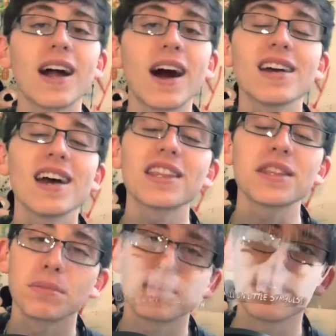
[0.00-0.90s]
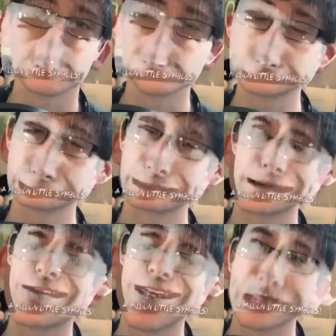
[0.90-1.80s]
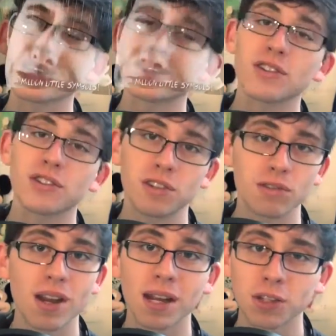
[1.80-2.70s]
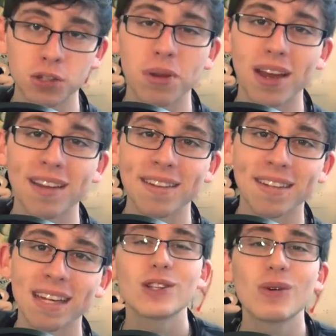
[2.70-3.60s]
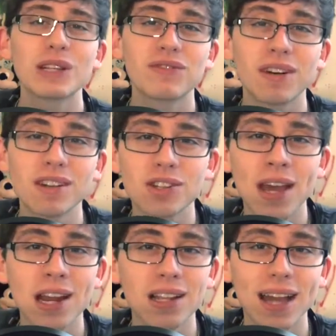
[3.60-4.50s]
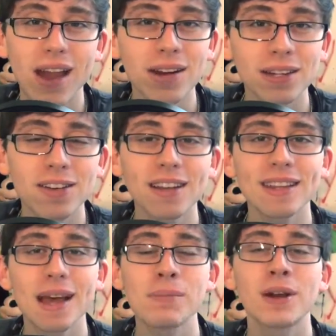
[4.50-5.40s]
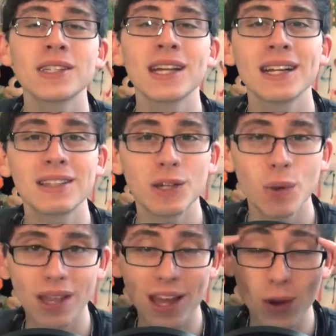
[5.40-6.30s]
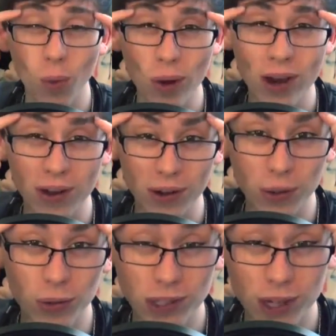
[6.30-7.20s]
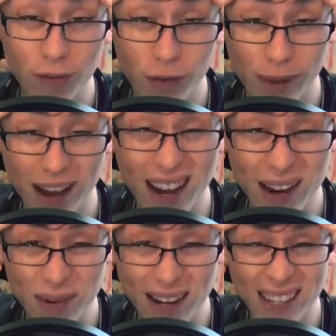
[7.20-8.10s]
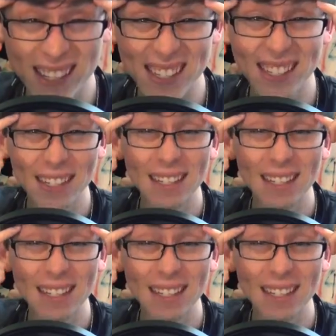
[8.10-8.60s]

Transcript: and I had the privilege of portraying such a deranged man. It's always fun to channel a character like that because I get to do a lot of weird and cool stuff with my eyebrows.